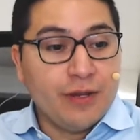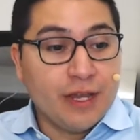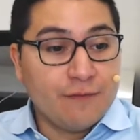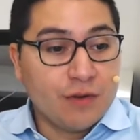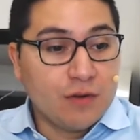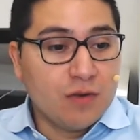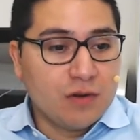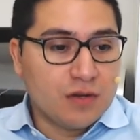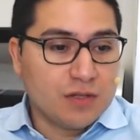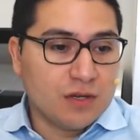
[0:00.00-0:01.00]
quarter
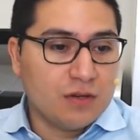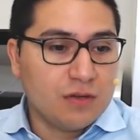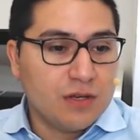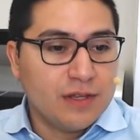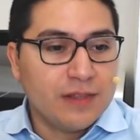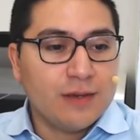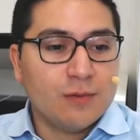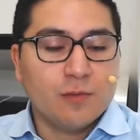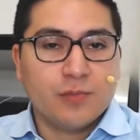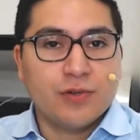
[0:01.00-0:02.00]
or so, they will
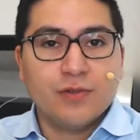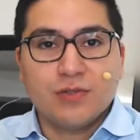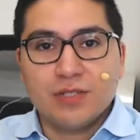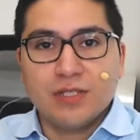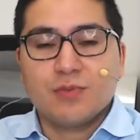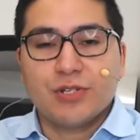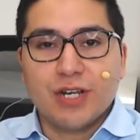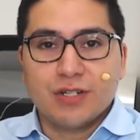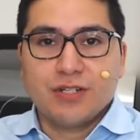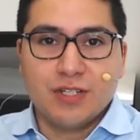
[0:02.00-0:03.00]
produce these
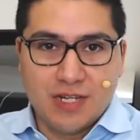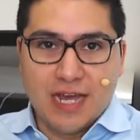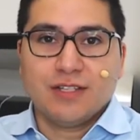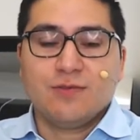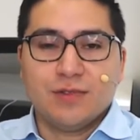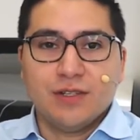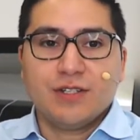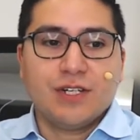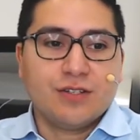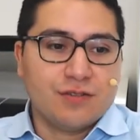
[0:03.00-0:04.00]
projections, and that's when they
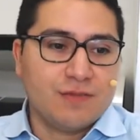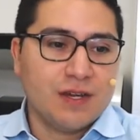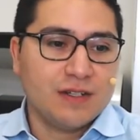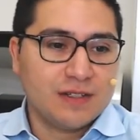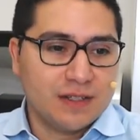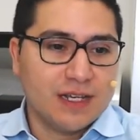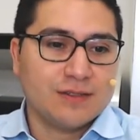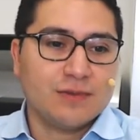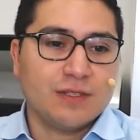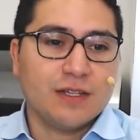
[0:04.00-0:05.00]
change their minds, and that's
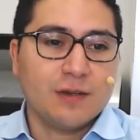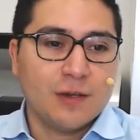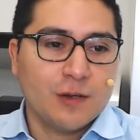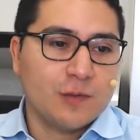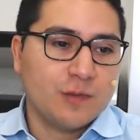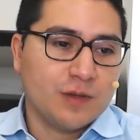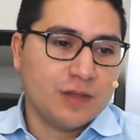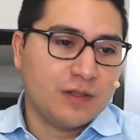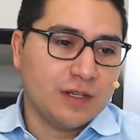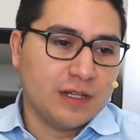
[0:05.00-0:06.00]
when they
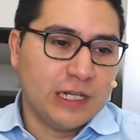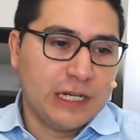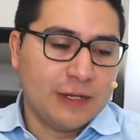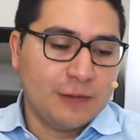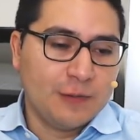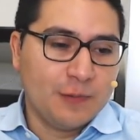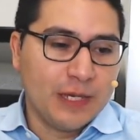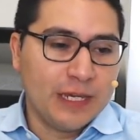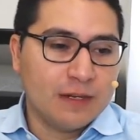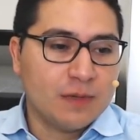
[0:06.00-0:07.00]

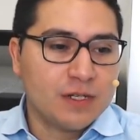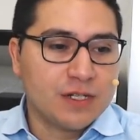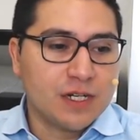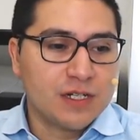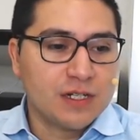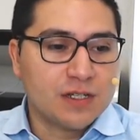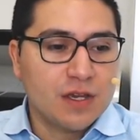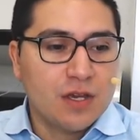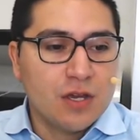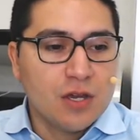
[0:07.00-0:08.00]
make any major changes.
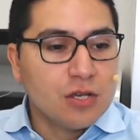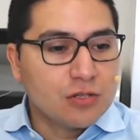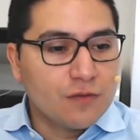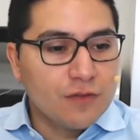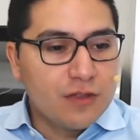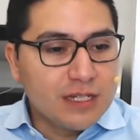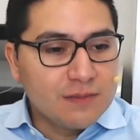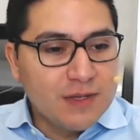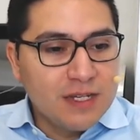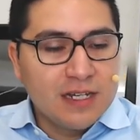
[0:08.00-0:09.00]
So for this
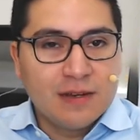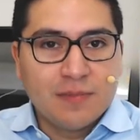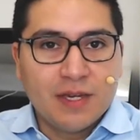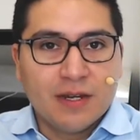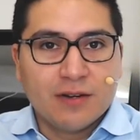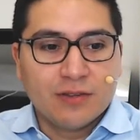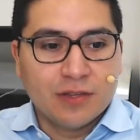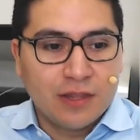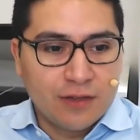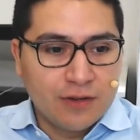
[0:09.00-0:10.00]
meeting up here on the
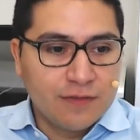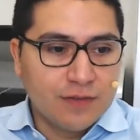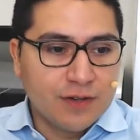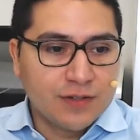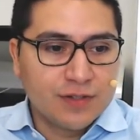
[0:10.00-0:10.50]
31st,